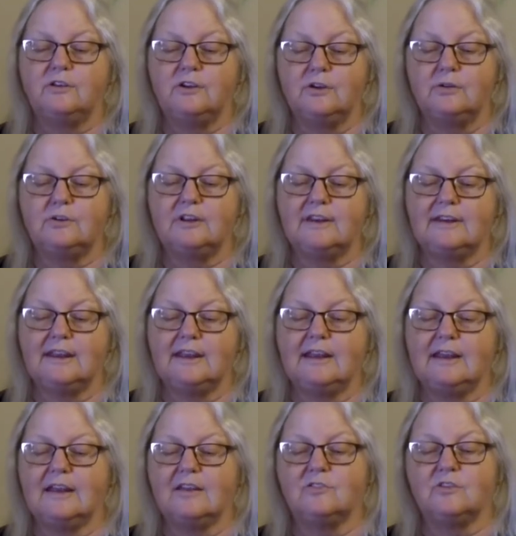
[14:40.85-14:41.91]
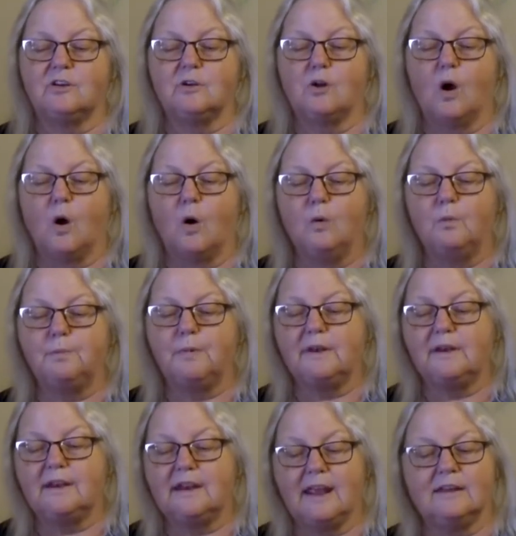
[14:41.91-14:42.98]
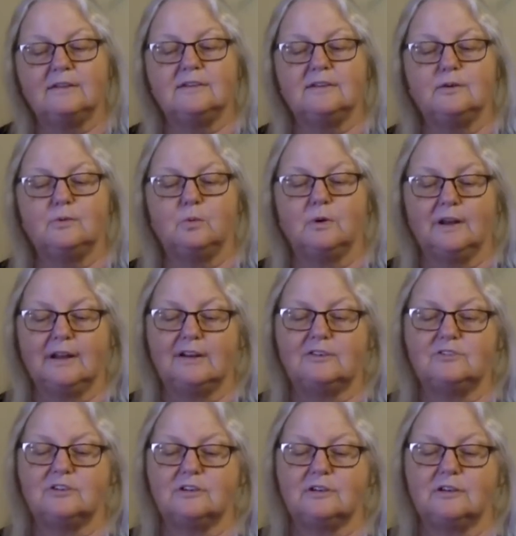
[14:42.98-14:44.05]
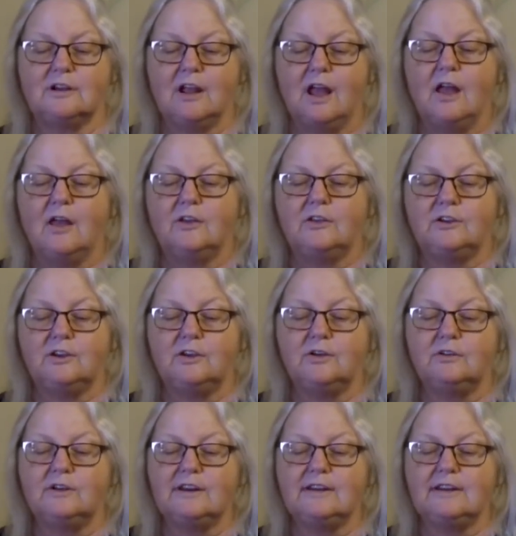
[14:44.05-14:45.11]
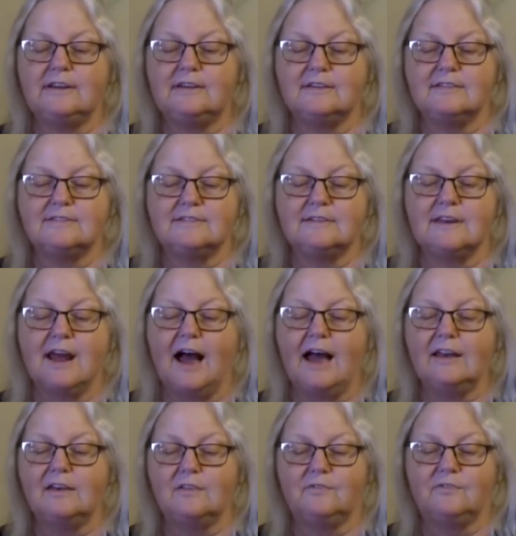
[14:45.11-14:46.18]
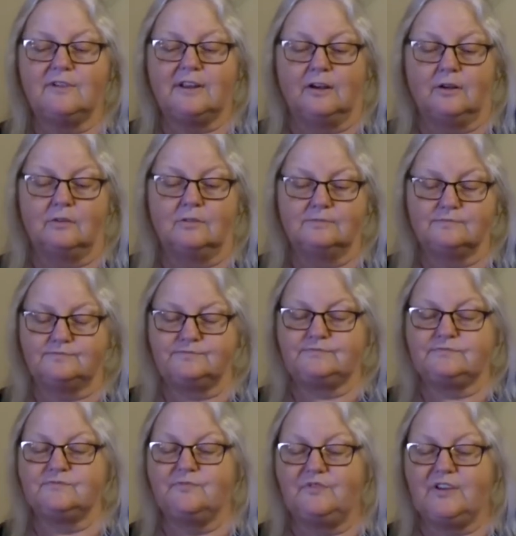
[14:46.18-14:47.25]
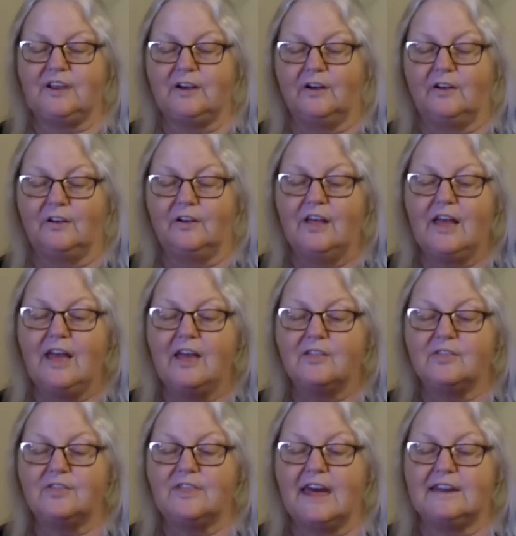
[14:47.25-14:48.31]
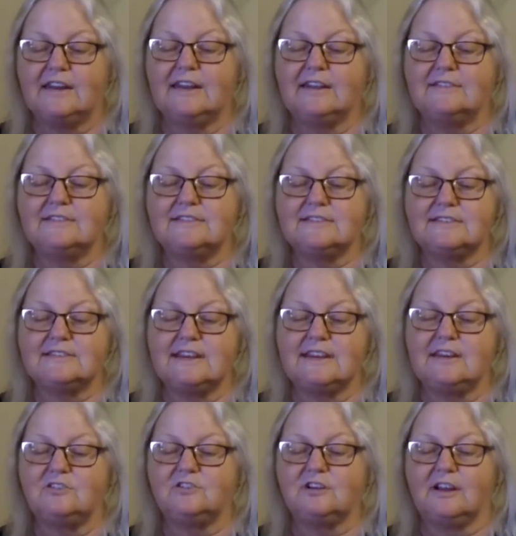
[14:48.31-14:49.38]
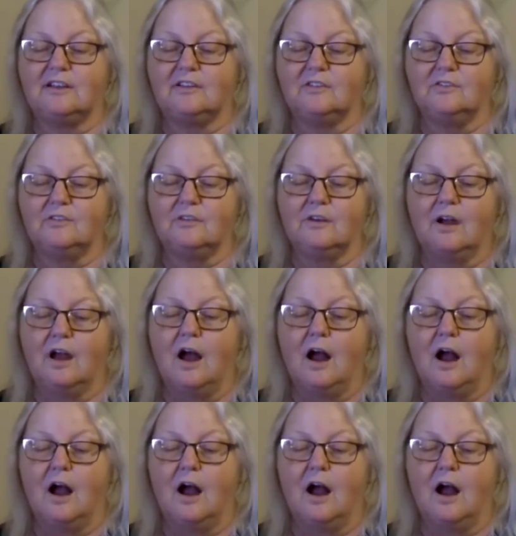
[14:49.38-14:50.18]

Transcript: Unity is an open-ended religion. Unity does not feel that its teachings